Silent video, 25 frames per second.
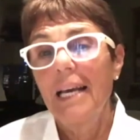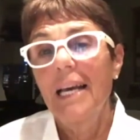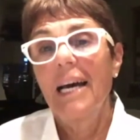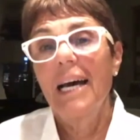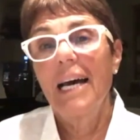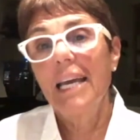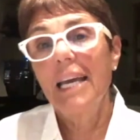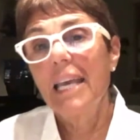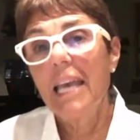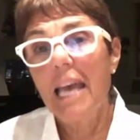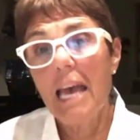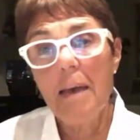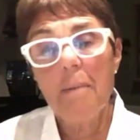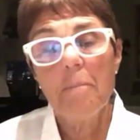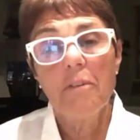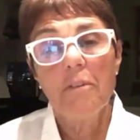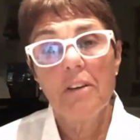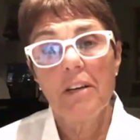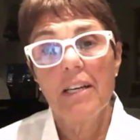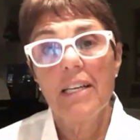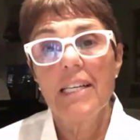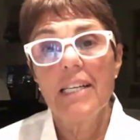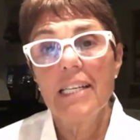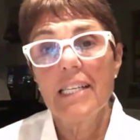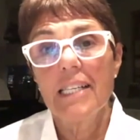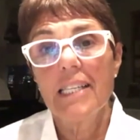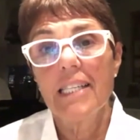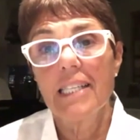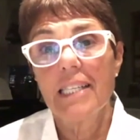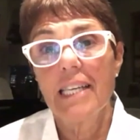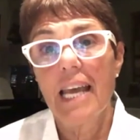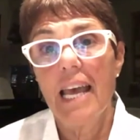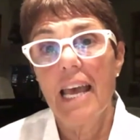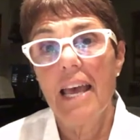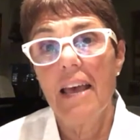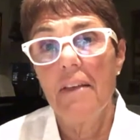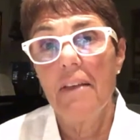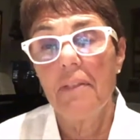I came to
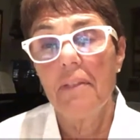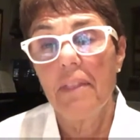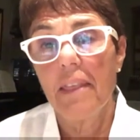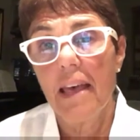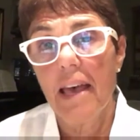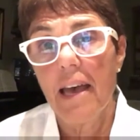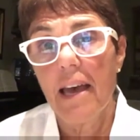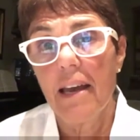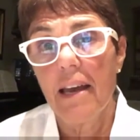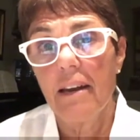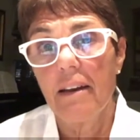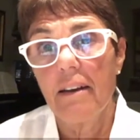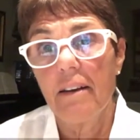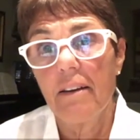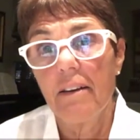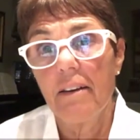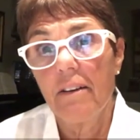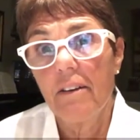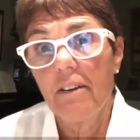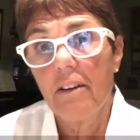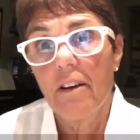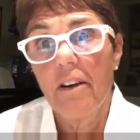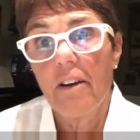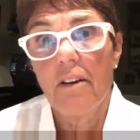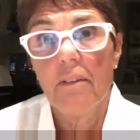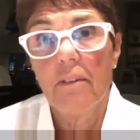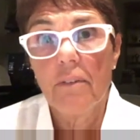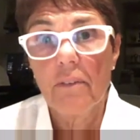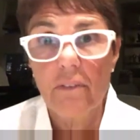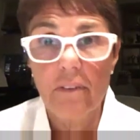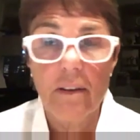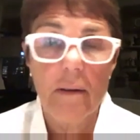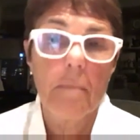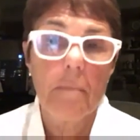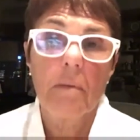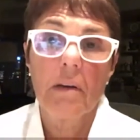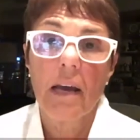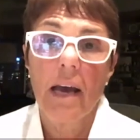understand that you know
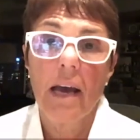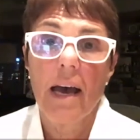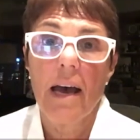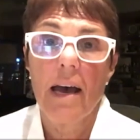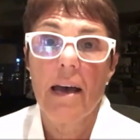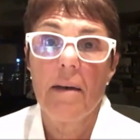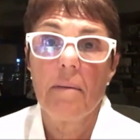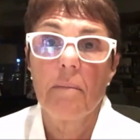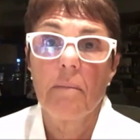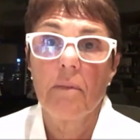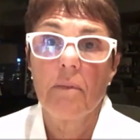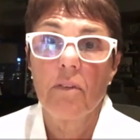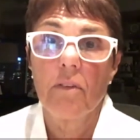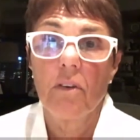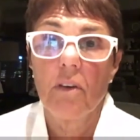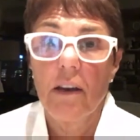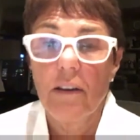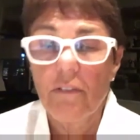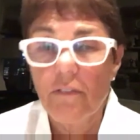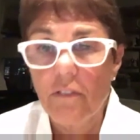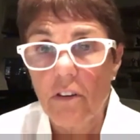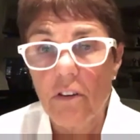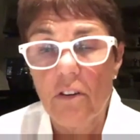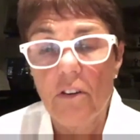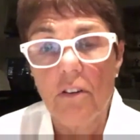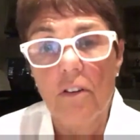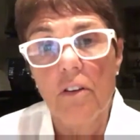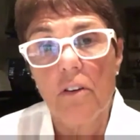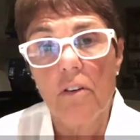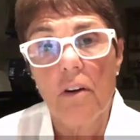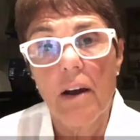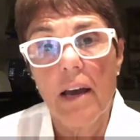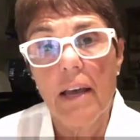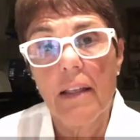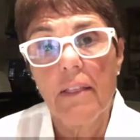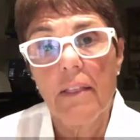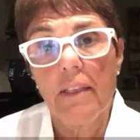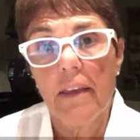sometimes you have to do the
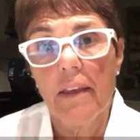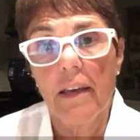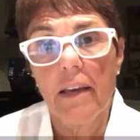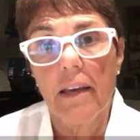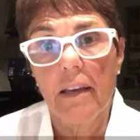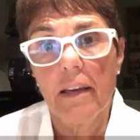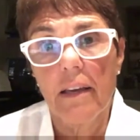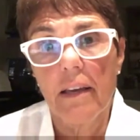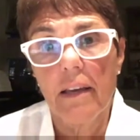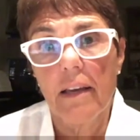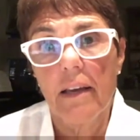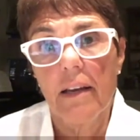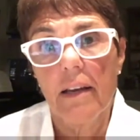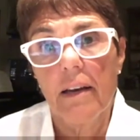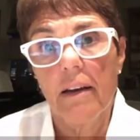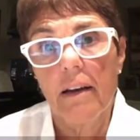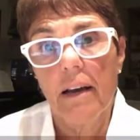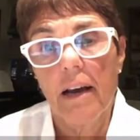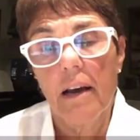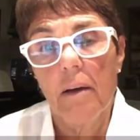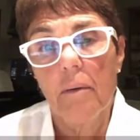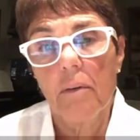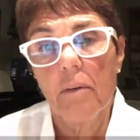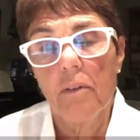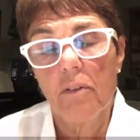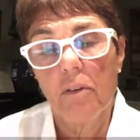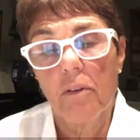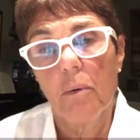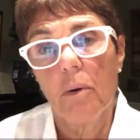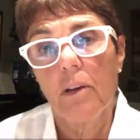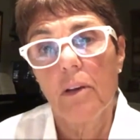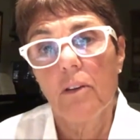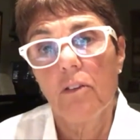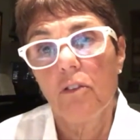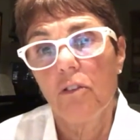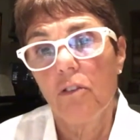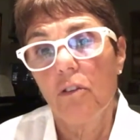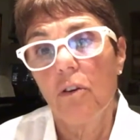right thing, and I was
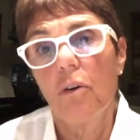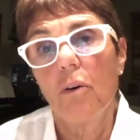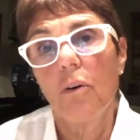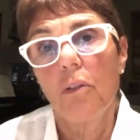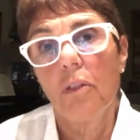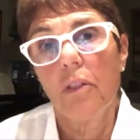always taught